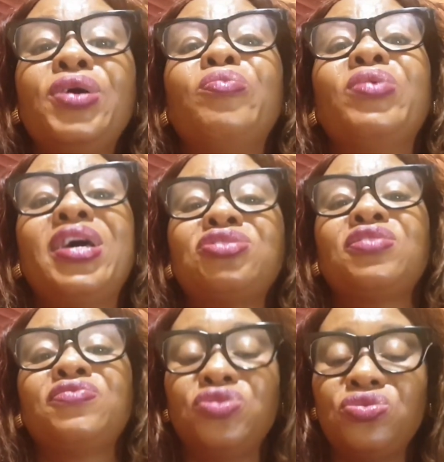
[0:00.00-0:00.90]
When I
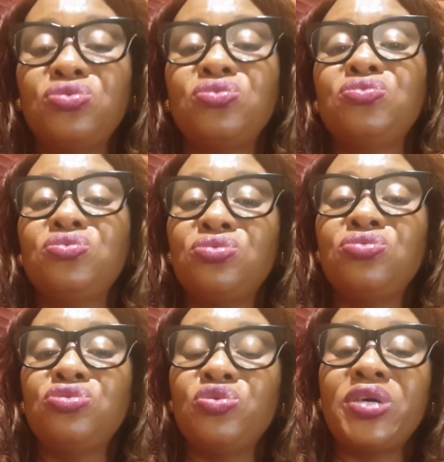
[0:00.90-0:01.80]
traveled to
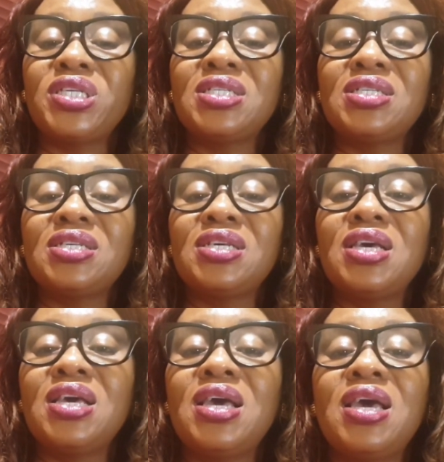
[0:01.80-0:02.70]
US,
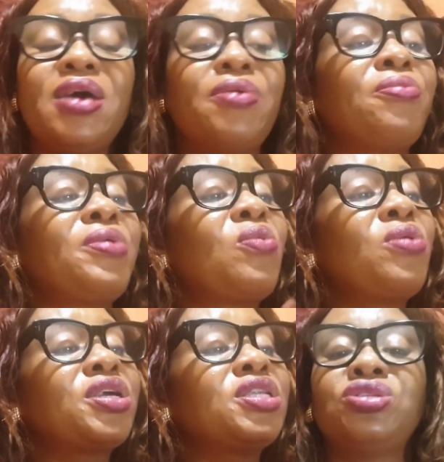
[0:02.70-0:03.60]
we were
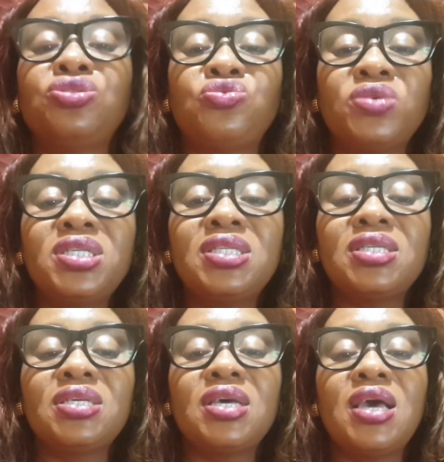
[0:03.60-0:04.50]
walking in the
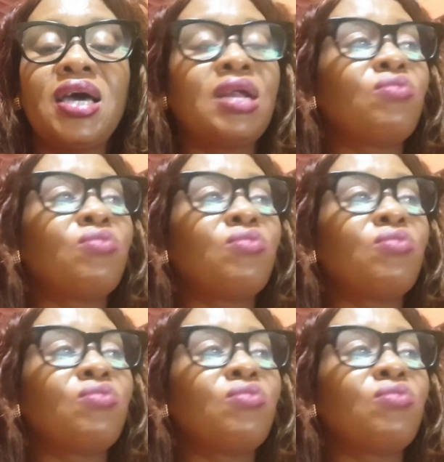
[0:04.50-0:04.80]
street, and I